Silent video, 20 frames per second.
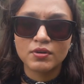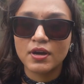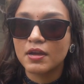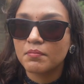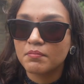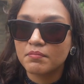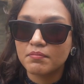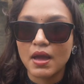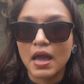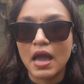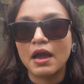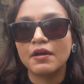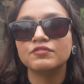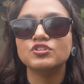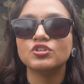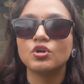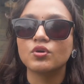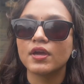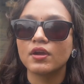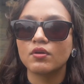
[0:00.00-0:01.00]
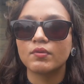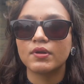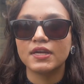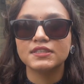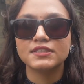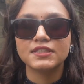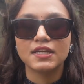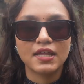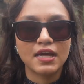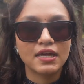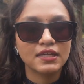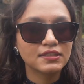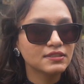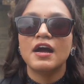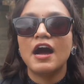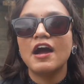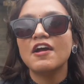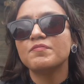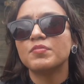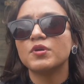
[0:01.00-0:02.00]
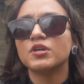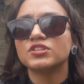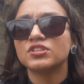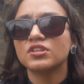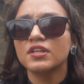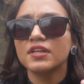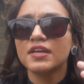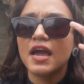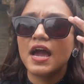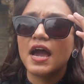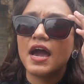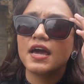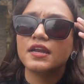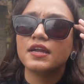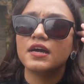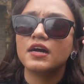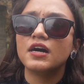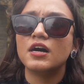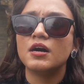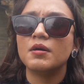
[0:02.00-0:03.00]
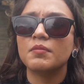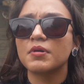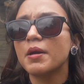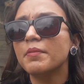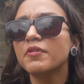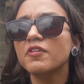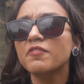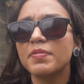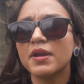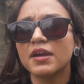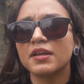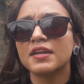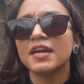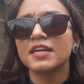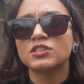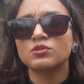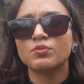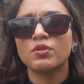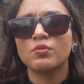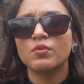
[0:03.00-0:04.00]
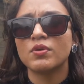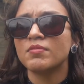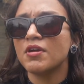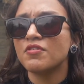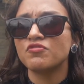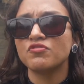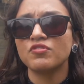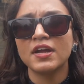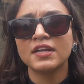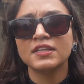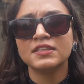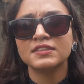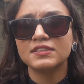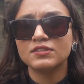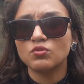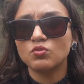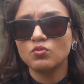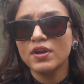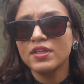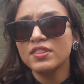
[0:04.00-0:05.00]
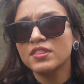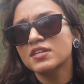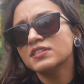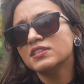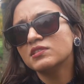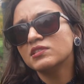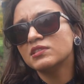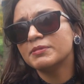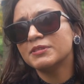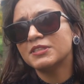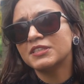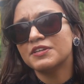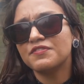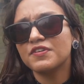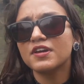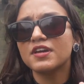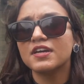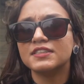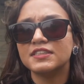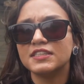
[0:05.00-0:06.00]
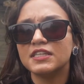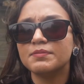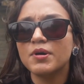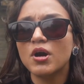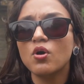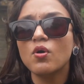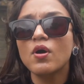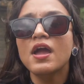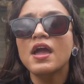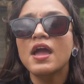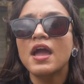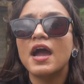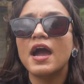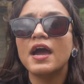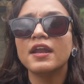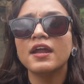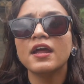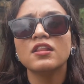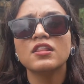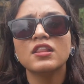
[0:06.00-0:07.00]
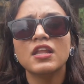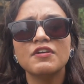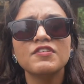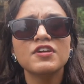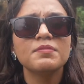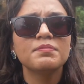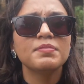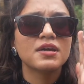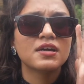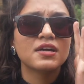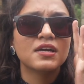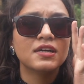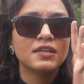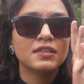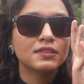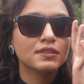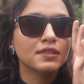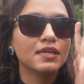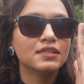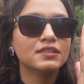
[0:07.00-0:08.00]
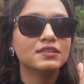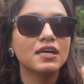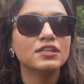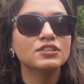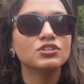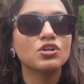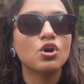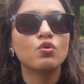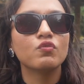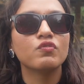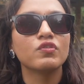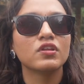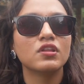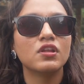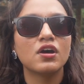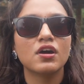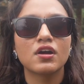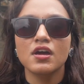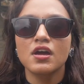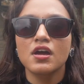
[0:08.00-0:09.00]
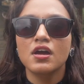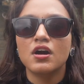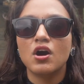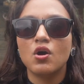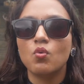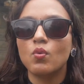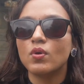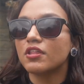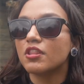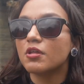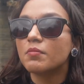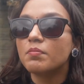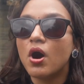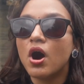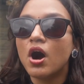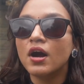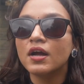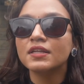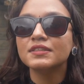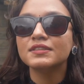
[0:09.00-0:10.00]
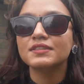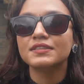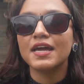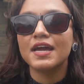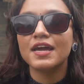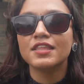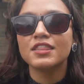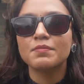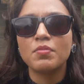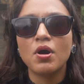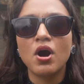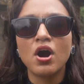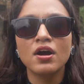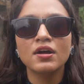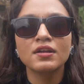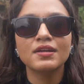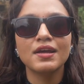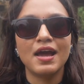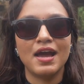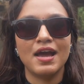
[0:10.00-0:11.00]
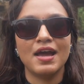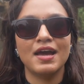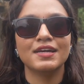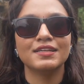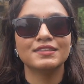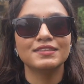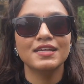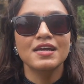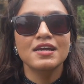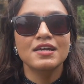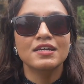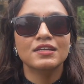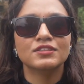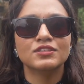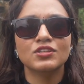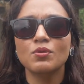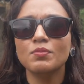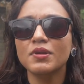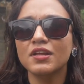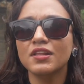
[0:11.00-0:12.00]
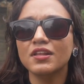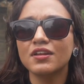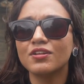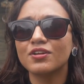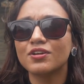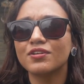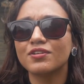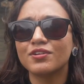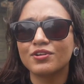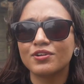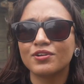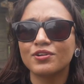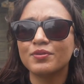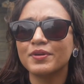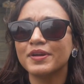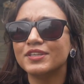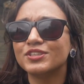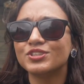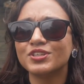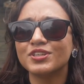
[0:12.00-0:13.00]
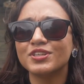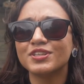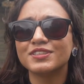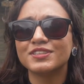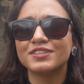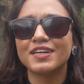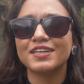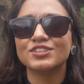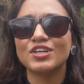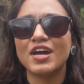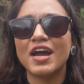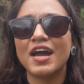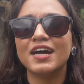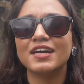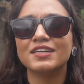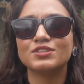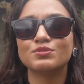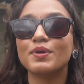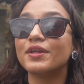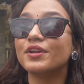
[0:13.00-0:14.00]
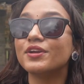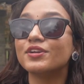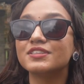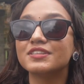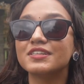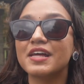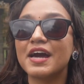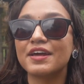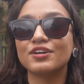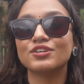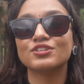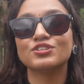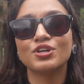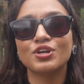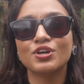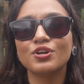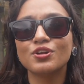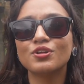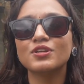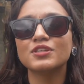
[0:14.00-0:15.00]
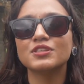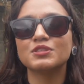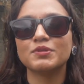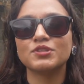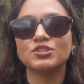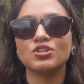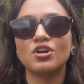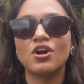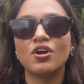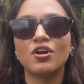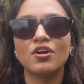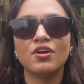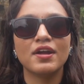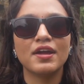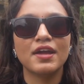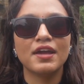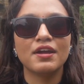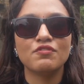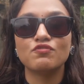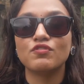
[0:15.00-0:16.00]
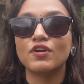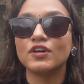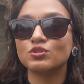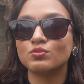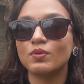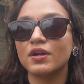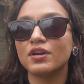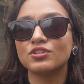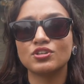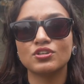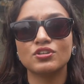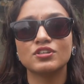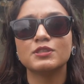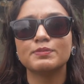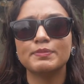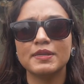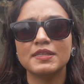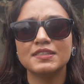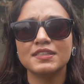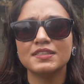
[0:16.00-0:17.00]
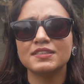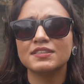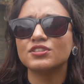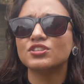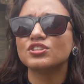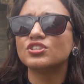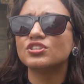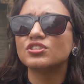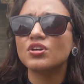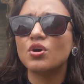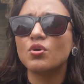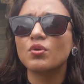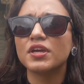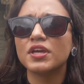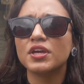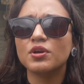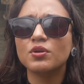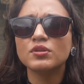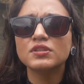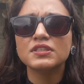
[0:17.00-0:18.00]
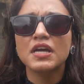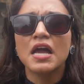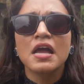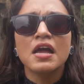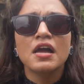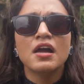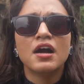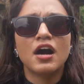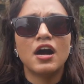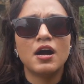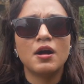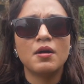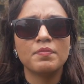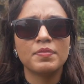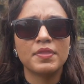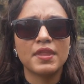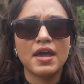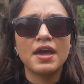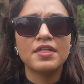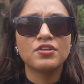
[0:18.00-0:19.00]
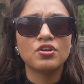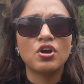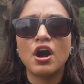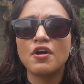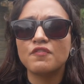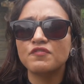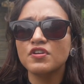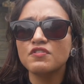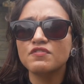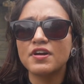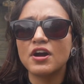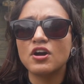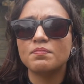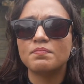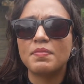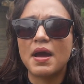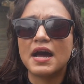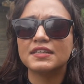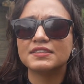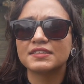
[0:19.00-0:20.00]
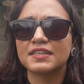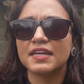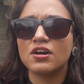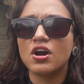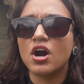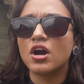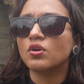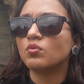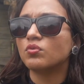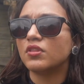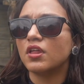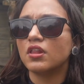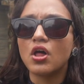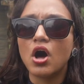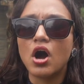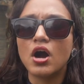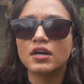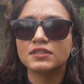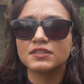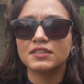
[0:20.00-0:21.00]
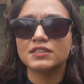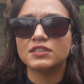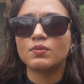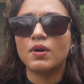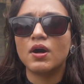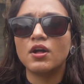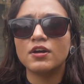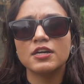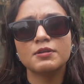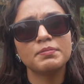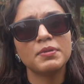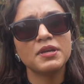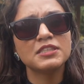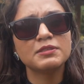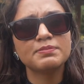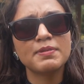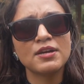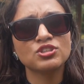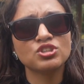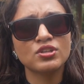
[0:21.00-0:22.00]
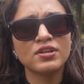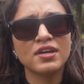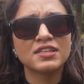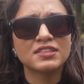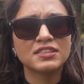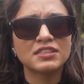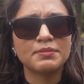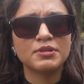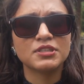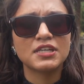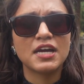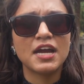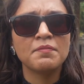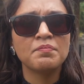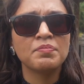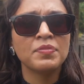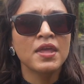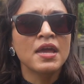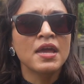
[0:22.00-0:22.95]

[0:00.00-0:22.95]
I am half joking when I say that. I personally had a couple of picnics with one of my friends in this specific gazebo, and I love it because it does overlook one of the ponds, and the pond has so many little creatures such as red-eared slider turtles, which are a freshwater turtle species. They're so cute, and they're often found basking on the logs as well, but especially in the summertime.